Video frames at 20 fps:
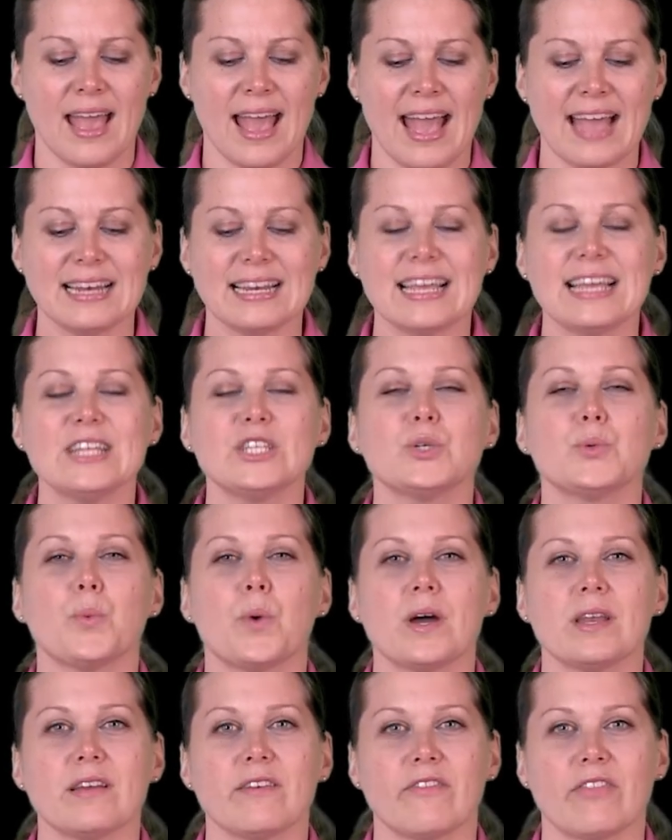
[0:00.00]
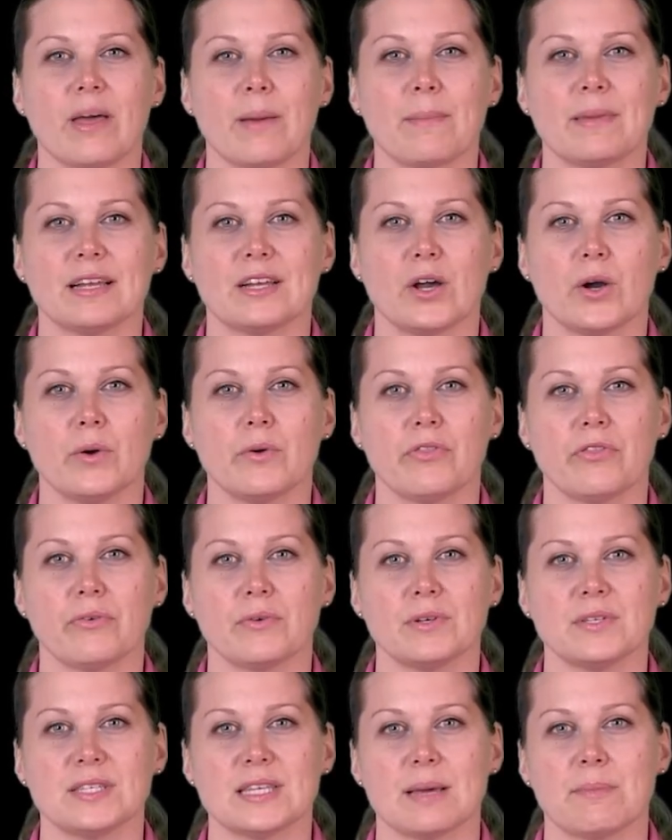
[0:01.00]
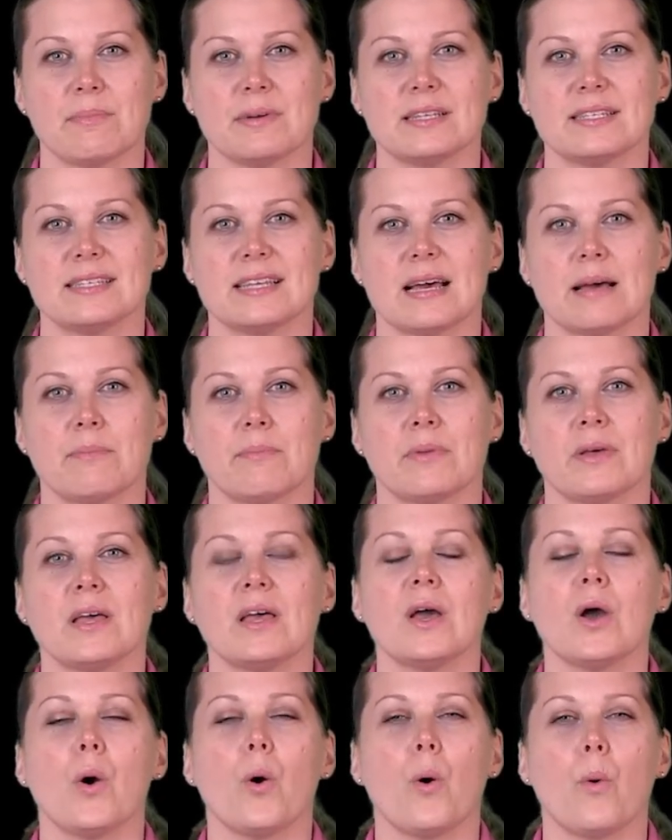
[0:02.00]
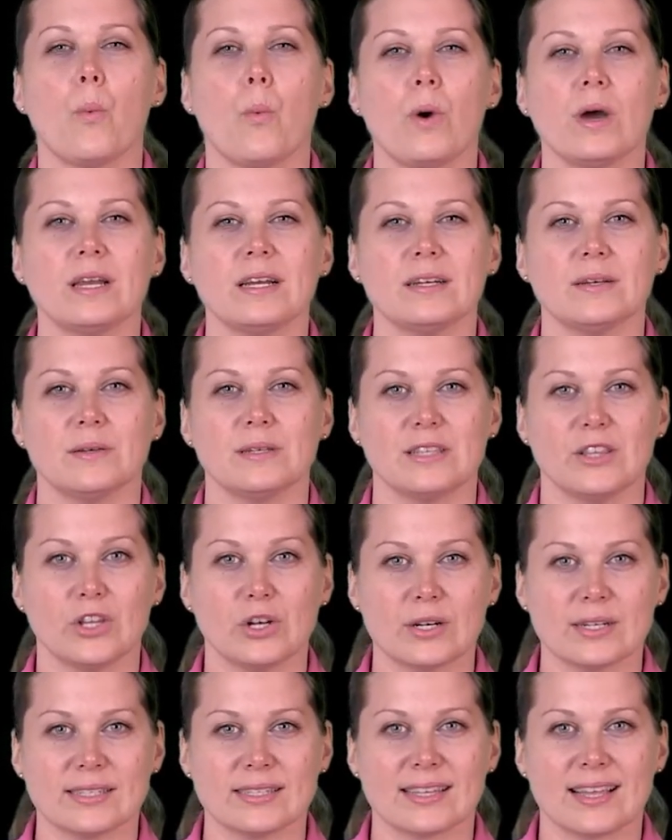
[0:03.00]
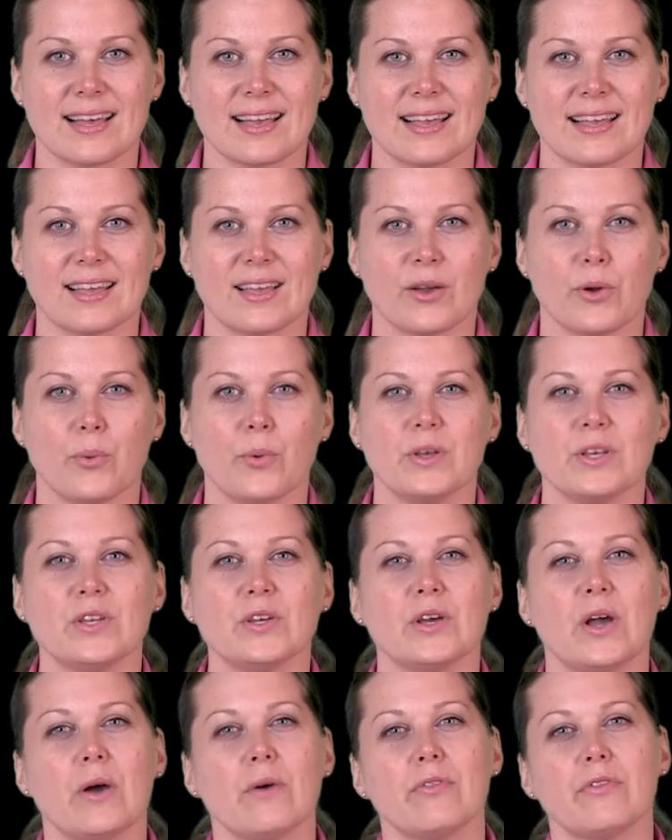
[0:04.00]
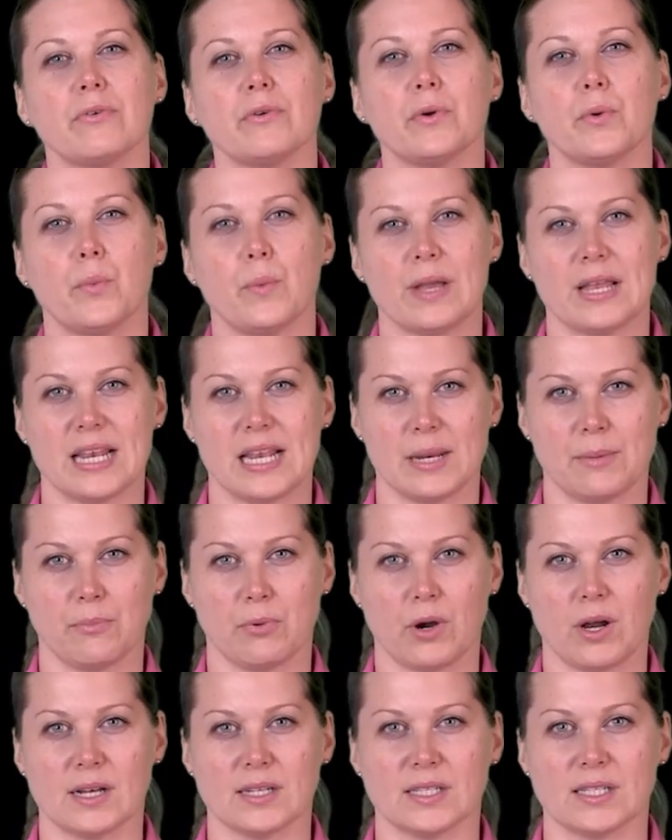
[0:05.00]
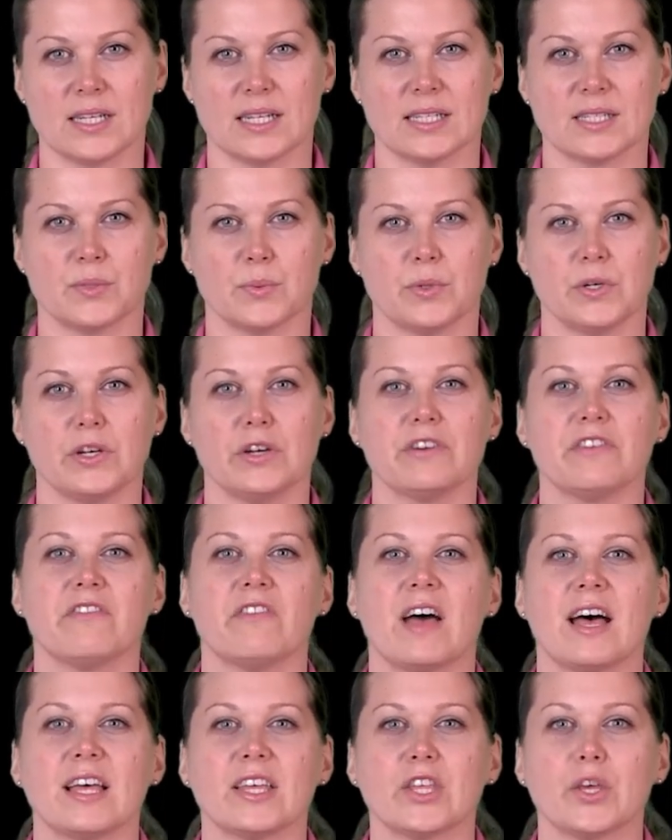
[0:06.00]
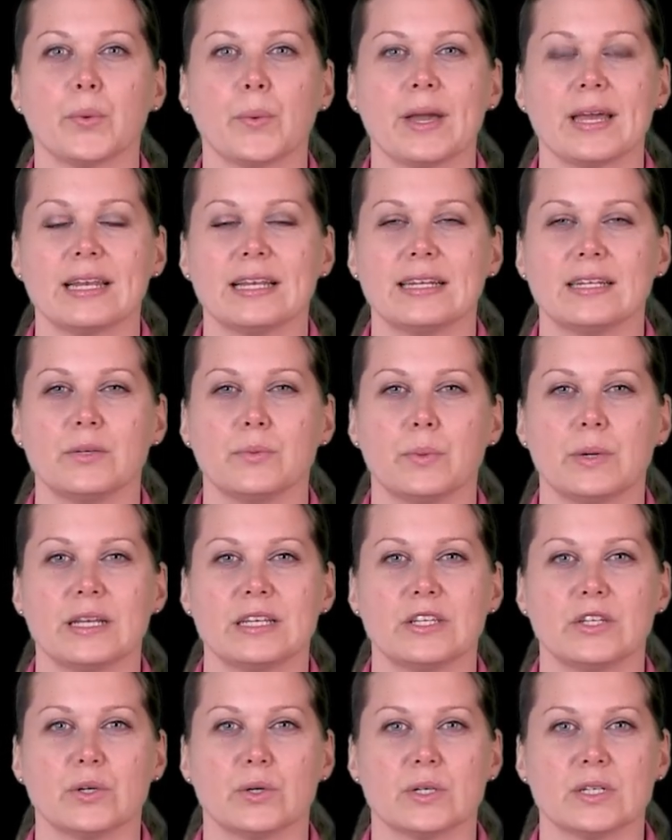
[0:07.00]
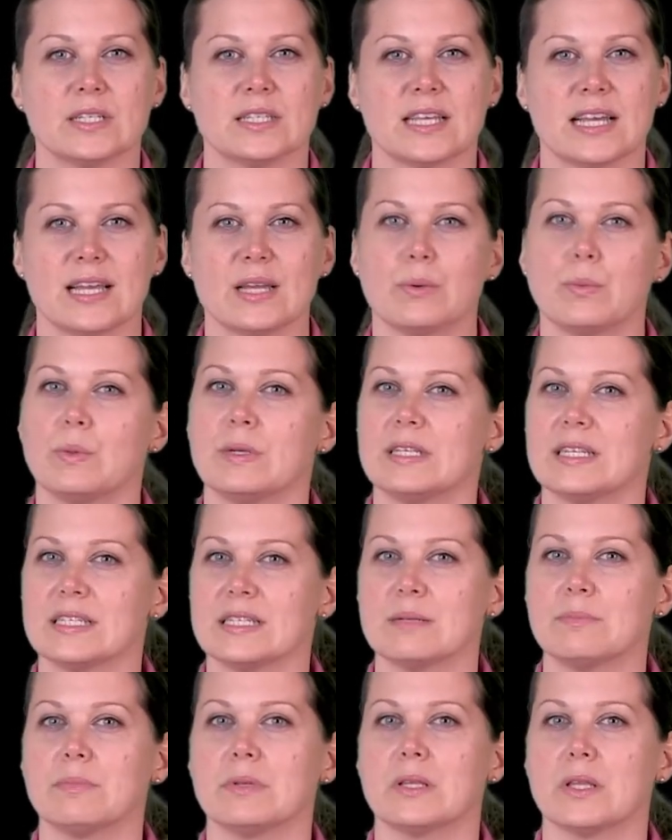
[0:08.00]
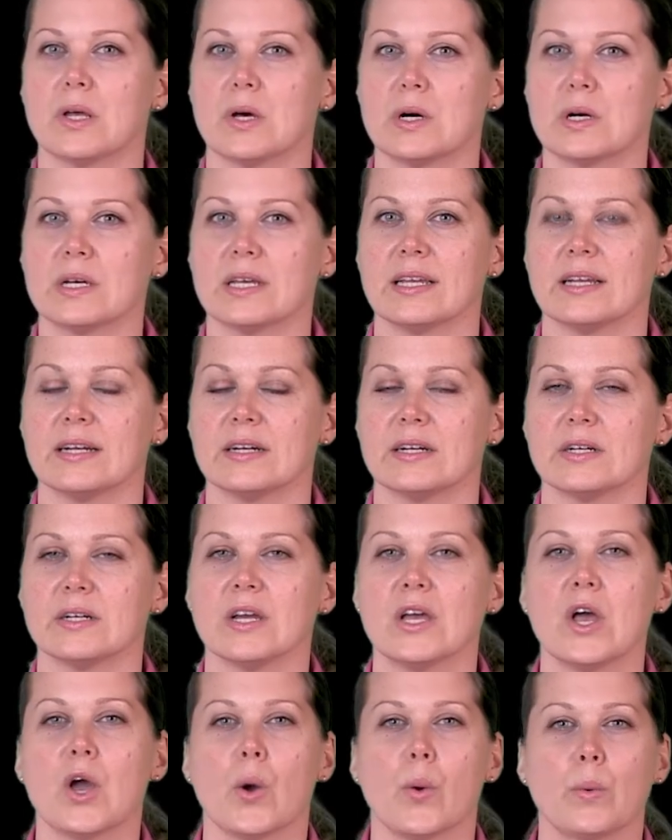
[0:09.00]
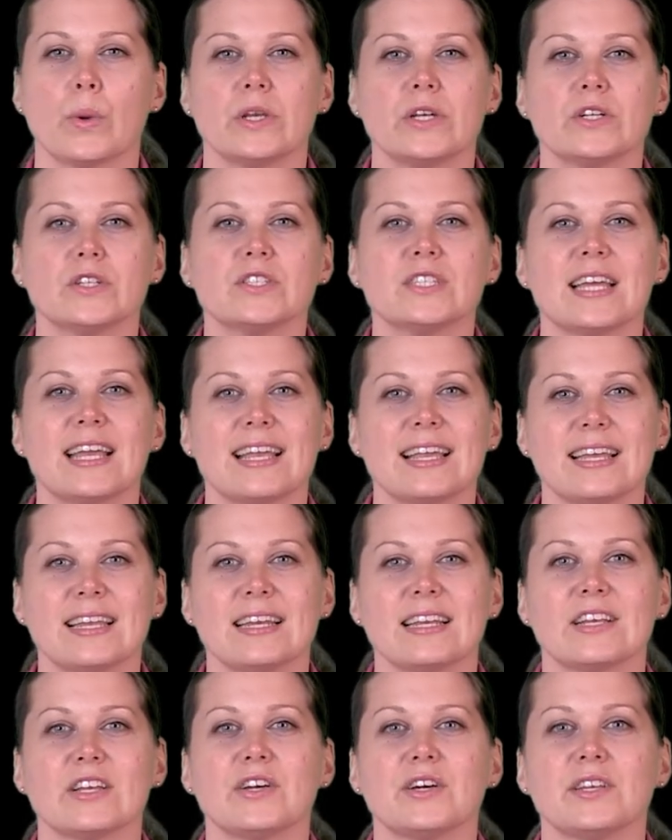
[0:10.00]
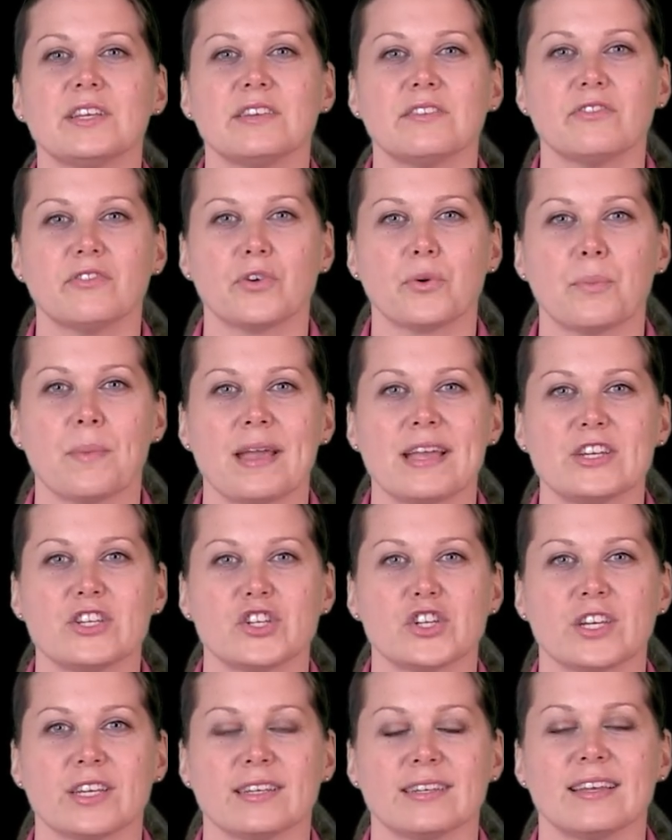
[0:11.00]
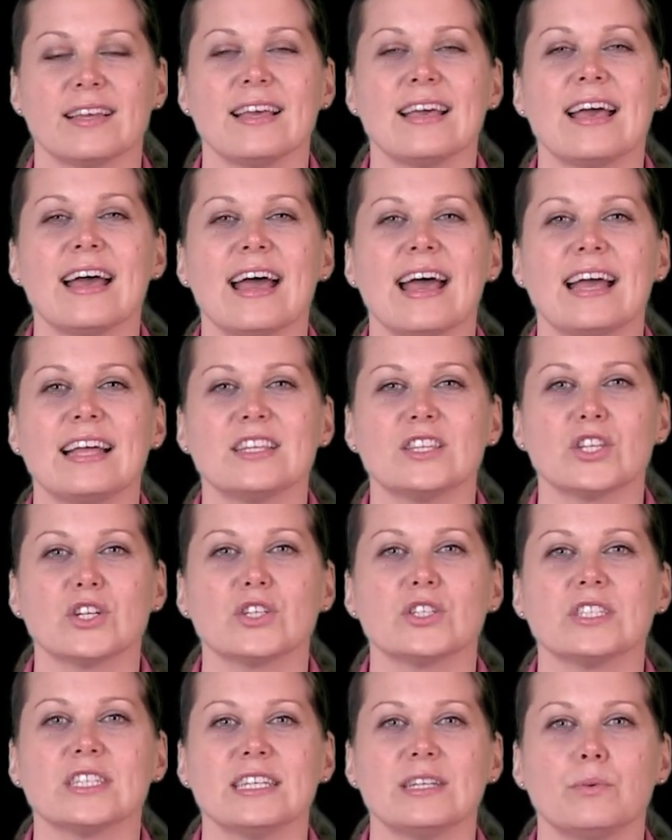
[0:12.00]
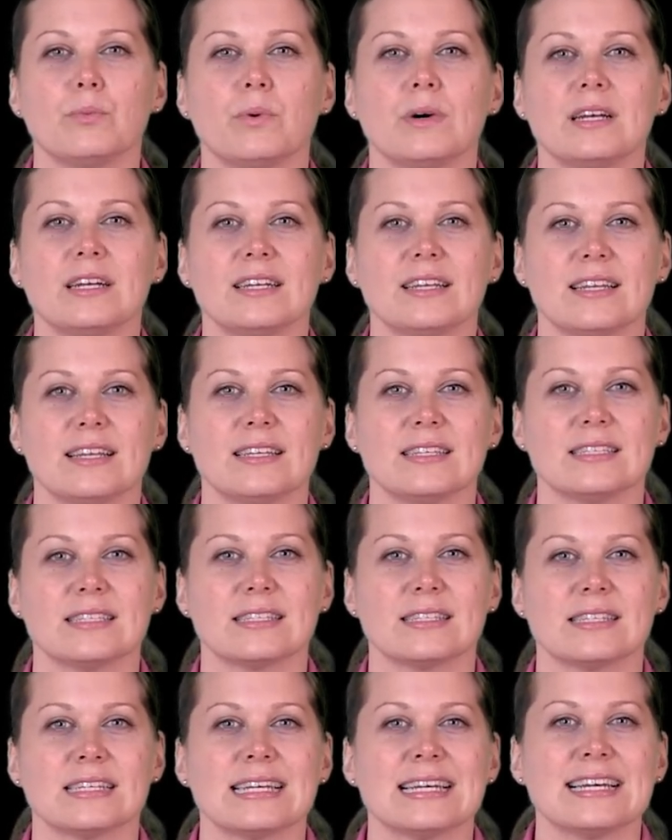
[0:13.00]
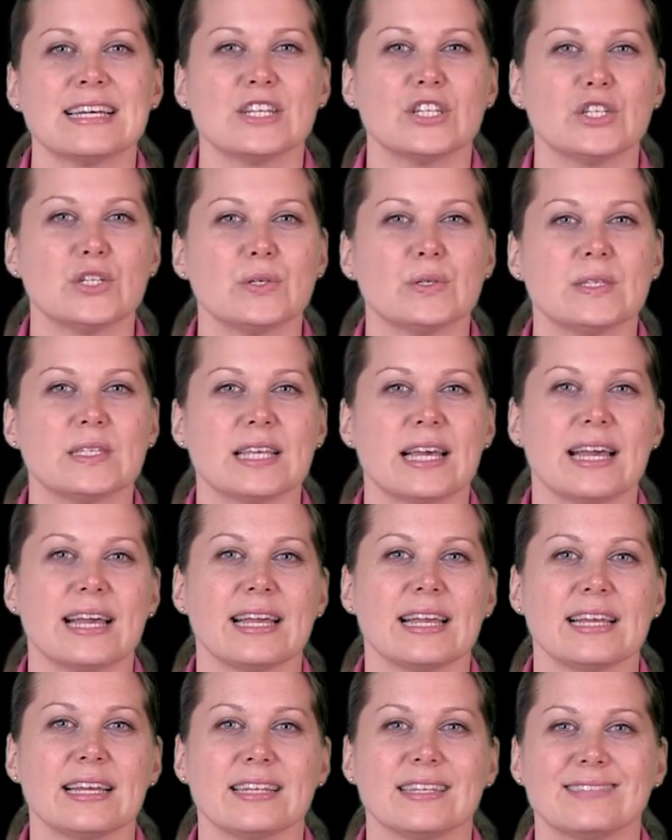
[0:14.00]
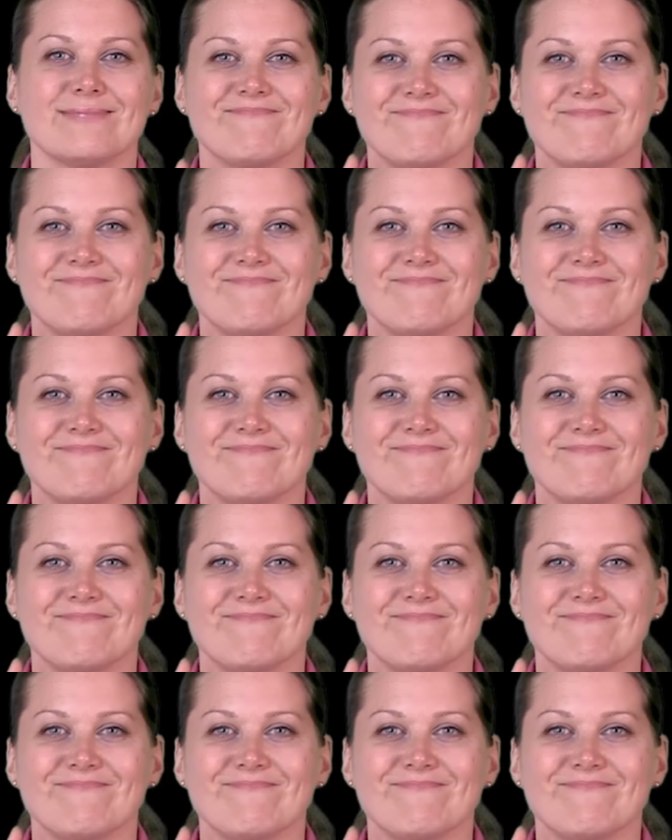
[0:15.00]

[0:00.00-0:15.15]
And each one of them, I go through step by step what it looks like when you go through a weeding process, when you're evaluating, when you're saying, what doesn't belong here? When you're taking in good information and learning what it is to say,